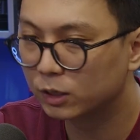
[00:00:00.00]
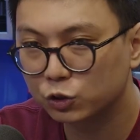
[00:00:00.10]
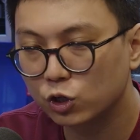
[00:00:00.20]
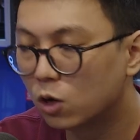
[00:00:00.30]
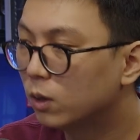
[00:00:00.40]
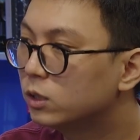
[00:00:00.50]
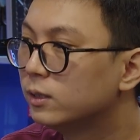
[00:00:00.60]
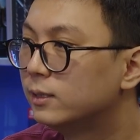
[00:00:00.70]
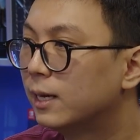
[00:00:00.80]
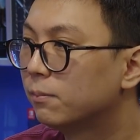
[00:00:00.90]
much slower
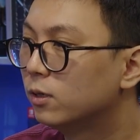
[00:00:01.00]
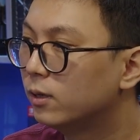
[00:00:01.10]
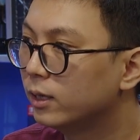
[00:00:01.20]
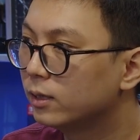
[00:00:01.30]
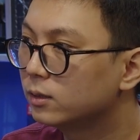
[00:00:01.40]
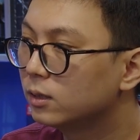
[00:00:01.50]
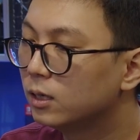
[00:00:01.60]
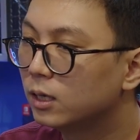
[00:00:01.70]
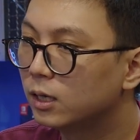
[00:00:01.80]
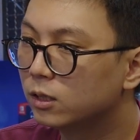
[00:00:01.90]
to adapt to things.
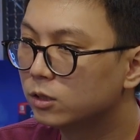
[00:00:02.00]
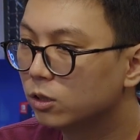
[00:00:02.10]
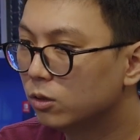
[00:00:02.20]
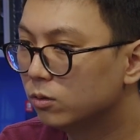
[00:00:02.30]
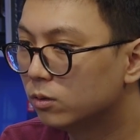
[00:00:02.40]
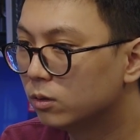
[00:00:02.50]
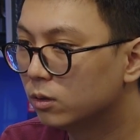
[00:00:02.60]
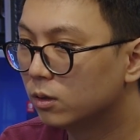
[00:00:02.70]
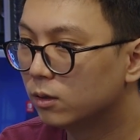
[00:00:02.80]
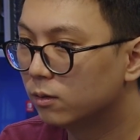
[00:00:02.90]
So
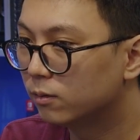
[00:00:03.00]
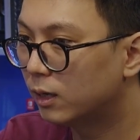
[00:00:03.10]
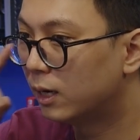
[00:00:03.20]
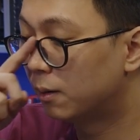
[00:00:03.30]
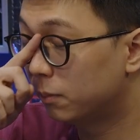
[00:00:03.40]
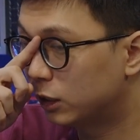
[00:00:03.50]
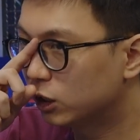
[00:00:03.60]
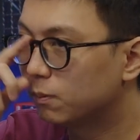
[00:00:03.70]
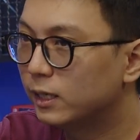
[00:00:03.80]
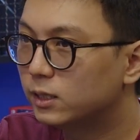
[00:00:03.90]
it
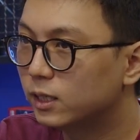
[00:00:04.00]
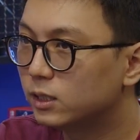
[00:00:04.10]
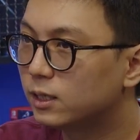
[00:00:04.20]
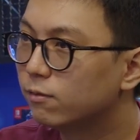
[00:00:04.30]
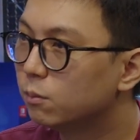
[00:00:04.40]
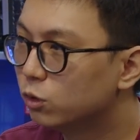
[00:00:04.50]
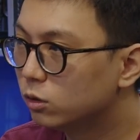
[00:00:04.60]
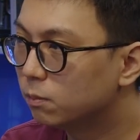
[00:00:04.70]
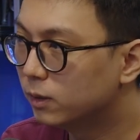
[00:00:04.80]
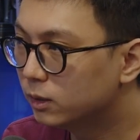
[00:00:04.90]
just made sense to give them 2
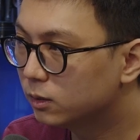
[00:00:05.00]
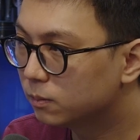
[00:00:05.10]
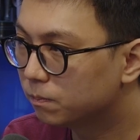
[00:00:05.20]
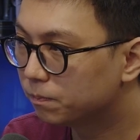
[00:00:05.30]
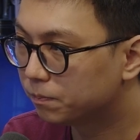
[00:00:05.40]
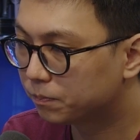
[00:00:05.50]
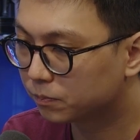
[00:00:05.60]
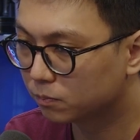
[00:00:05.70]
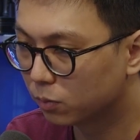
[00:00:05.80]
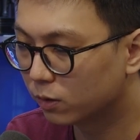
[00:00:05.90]
splits,
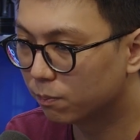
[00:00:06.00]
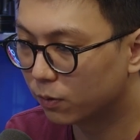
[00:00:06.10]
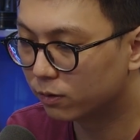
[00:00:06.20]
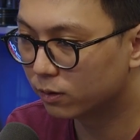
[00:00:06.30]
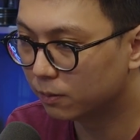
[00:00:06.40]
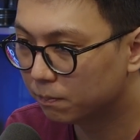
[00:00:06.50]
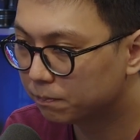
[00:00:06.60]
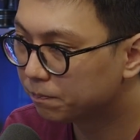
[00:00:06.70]
both of them.